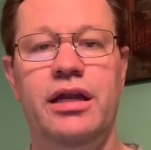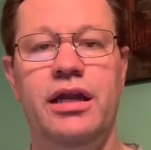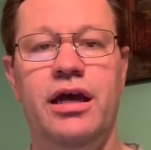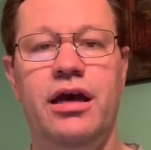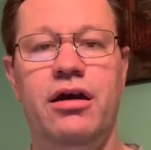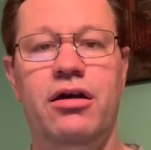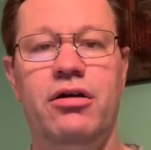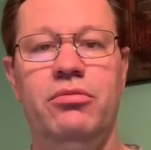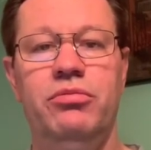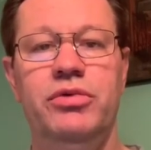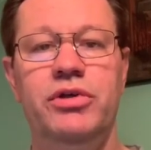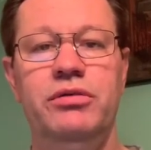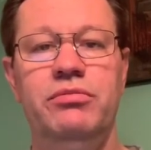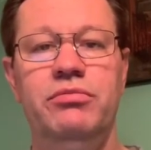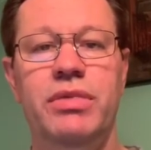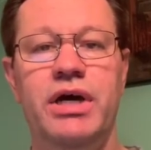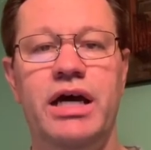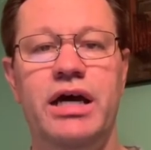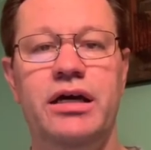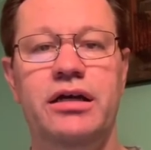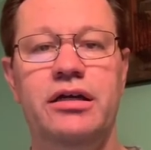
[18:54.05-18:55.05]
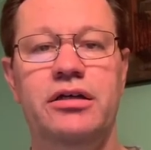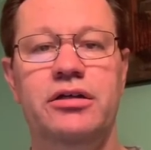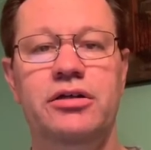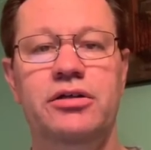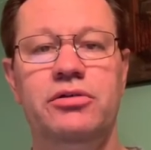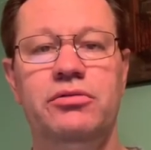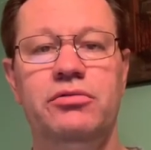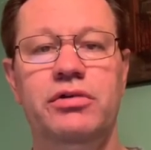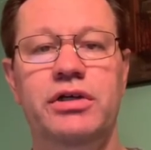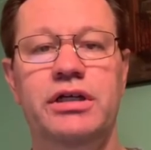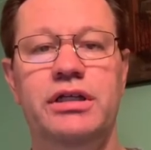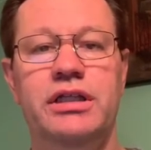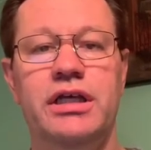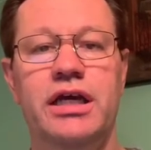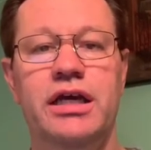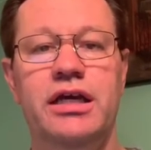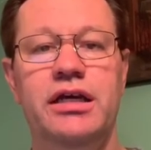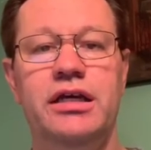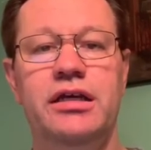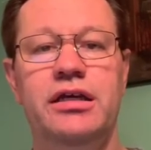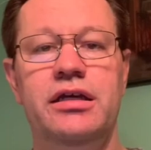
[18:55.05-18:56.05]
I'll be back with
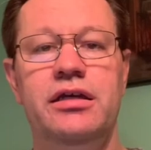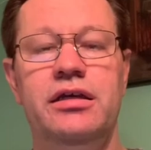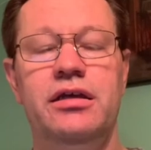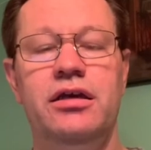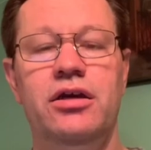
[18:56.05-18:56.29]
a